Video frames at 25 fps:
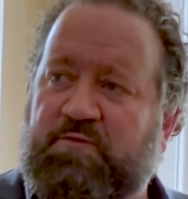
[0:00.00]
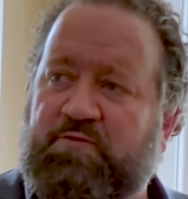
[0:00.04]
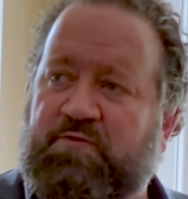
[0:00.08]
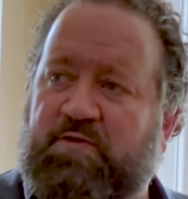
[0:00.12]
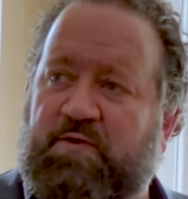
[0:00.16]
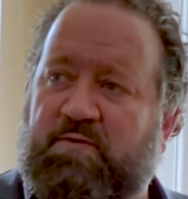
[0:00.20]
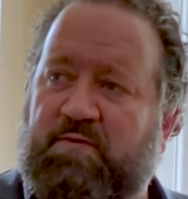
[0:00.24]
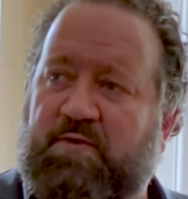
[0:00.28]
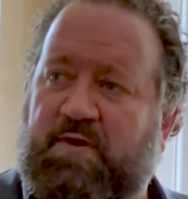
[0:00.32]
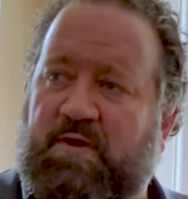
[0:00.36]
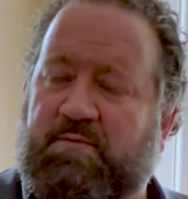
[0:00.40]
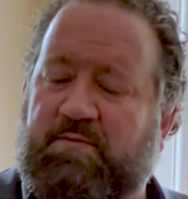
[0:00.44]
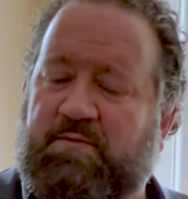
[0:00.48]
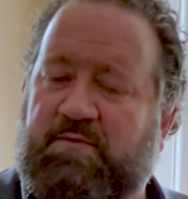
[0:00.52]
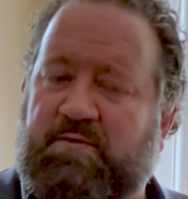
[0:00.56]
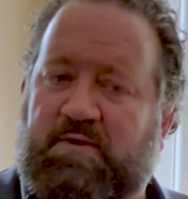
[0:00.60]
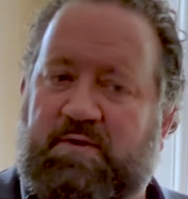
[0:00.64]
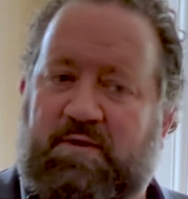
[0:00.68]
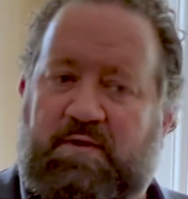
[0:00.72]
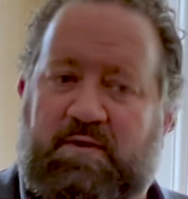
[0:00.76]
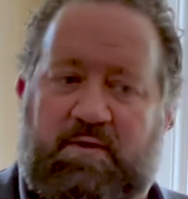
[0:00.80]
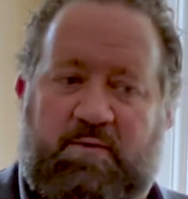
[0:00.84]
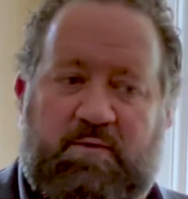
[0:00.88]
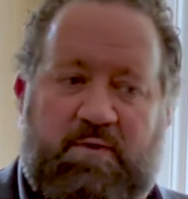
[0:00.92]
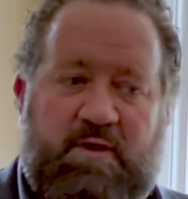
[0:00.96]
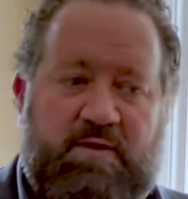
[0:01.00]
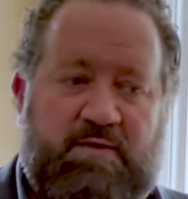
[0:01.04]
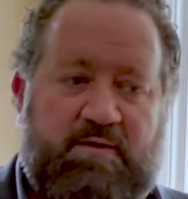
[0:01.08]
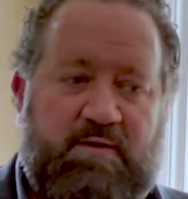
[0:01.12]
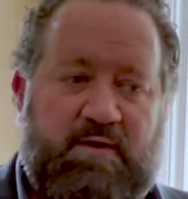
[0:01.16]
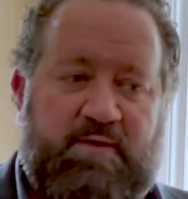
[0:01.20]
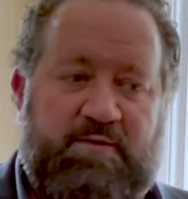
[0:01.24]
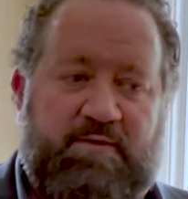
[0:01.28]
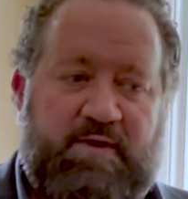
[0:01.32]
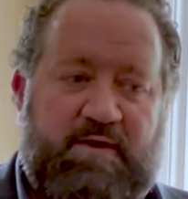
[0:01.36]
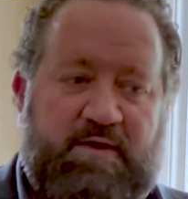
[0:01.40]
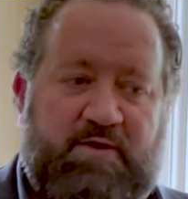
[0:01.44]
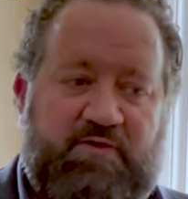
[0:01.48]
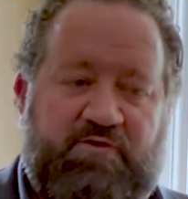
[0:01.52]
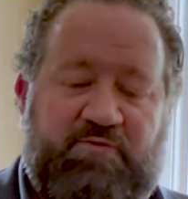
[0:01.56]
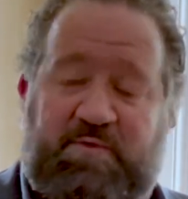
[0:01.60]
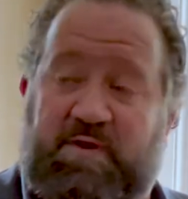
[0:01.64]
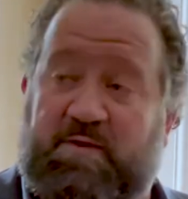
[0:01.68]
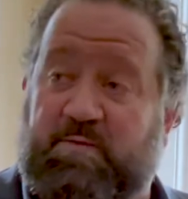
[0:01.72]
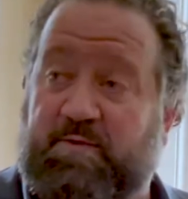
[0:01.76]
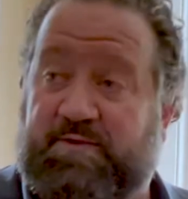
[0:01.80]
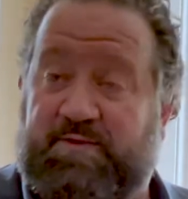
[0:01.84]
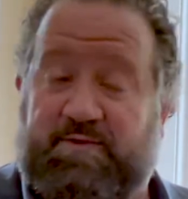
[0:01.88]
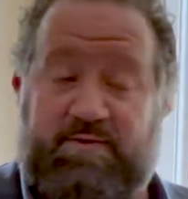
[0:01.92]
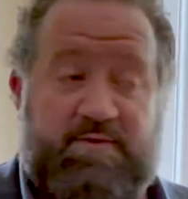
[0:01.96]
so, I think I speak
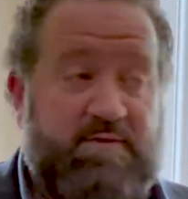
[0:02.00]
with